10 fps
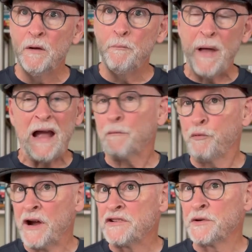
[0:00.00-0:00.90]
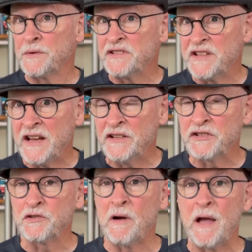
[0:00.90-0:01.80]
back pressure, as they
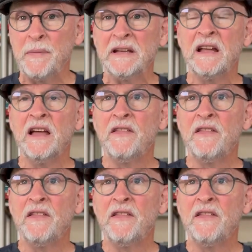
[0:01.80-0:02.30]
describe it,